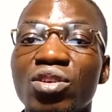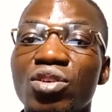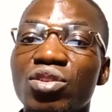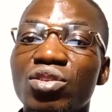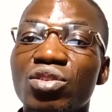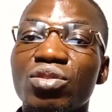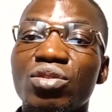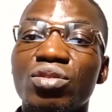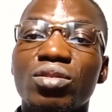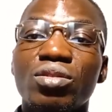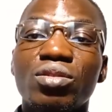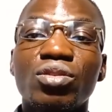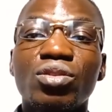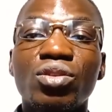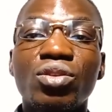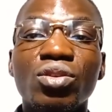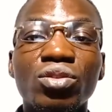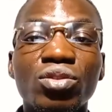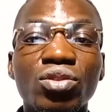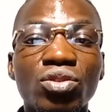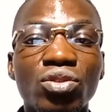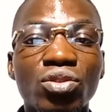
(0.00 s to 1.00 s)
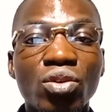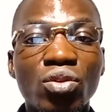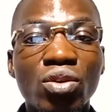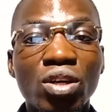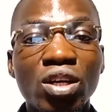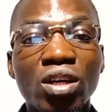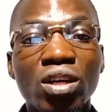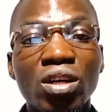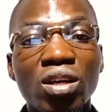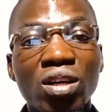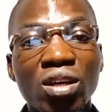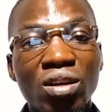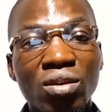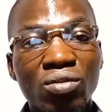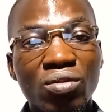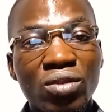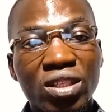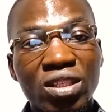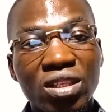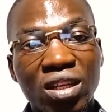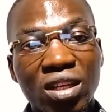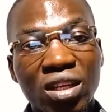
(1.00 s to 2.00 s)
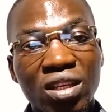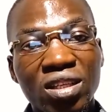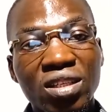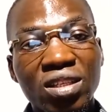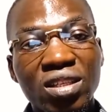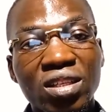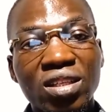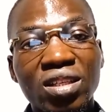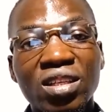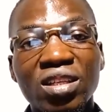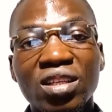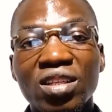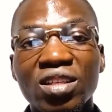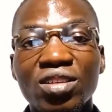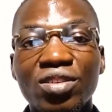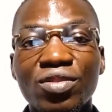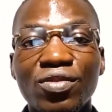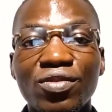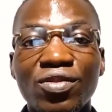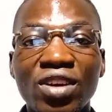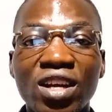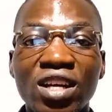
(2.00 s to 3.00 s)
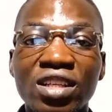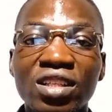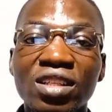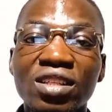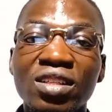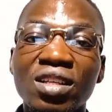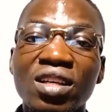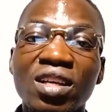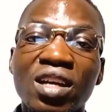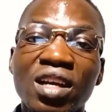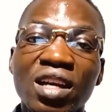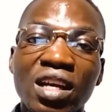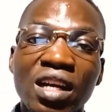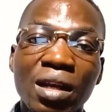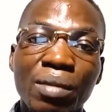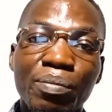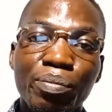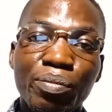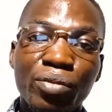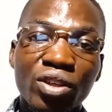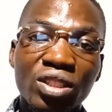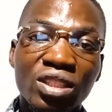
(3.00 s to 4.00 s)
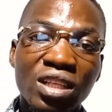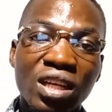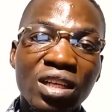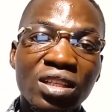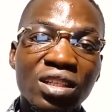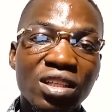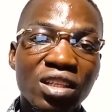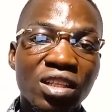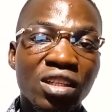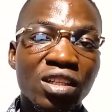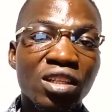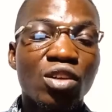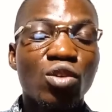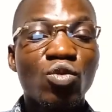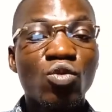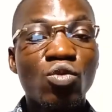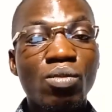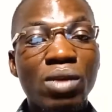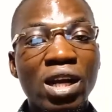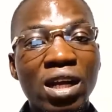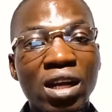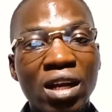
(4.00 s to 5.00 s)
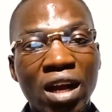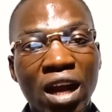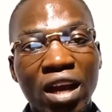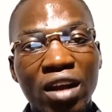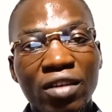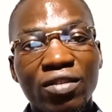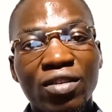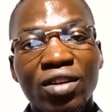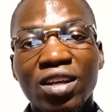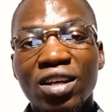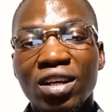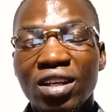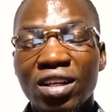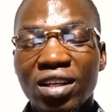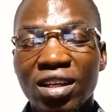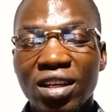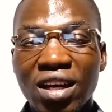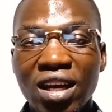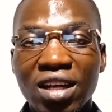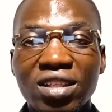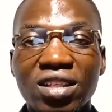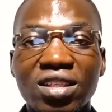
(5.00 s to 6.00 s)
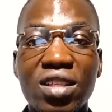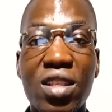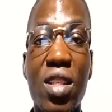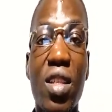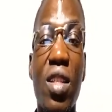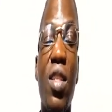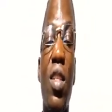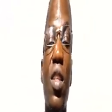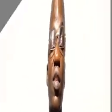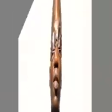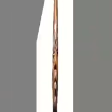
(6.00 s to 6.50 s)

So don't joke with cleansing. It's very important in human life. That is it.